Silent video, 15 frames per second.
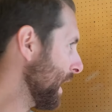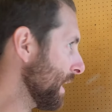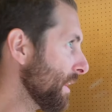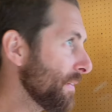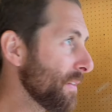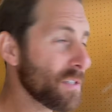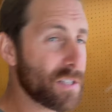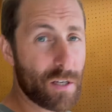
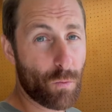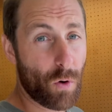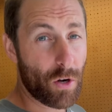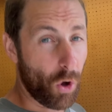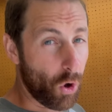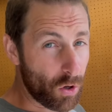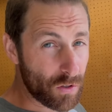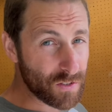let this thing run
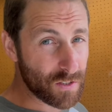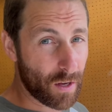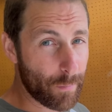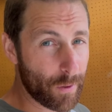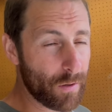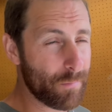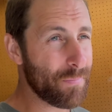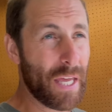all
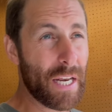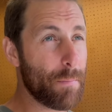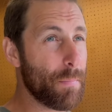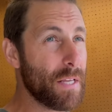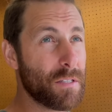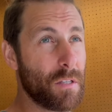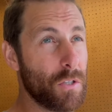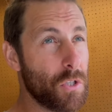summer and it
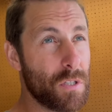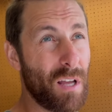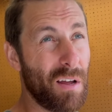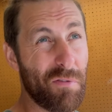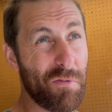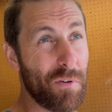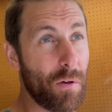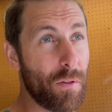basically just got
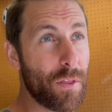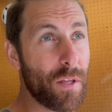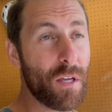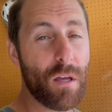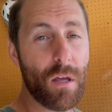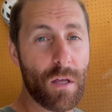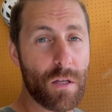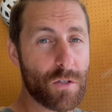filthy.
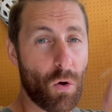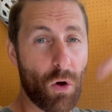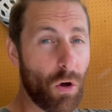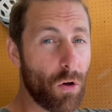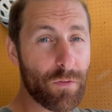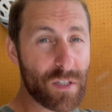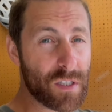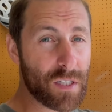So
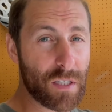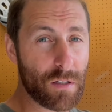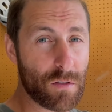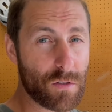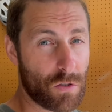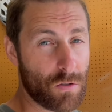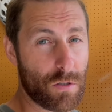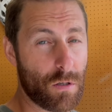all the
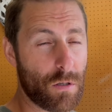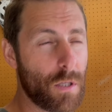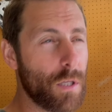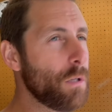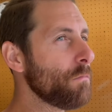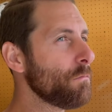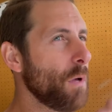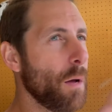seals are dirty.
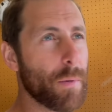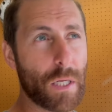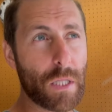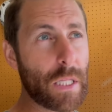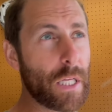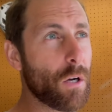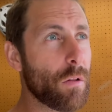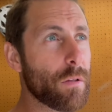I'm gonna
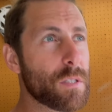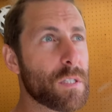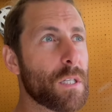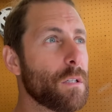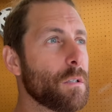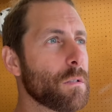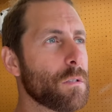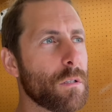clean all the
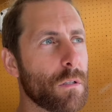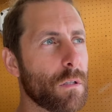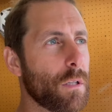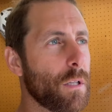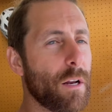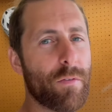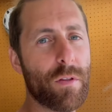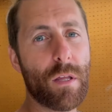seals,
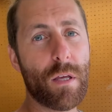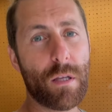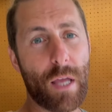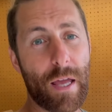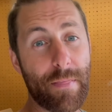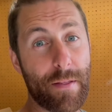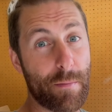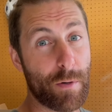clean everything,
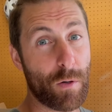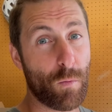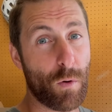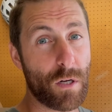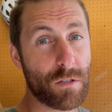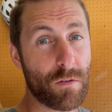and then I'm gonna wash the